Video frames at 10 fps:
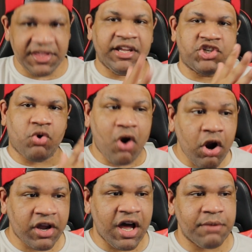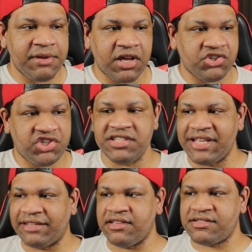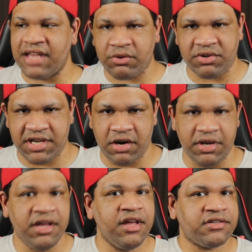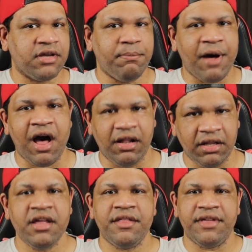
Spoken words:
the Electro Archon because she is like the secretary to Baal,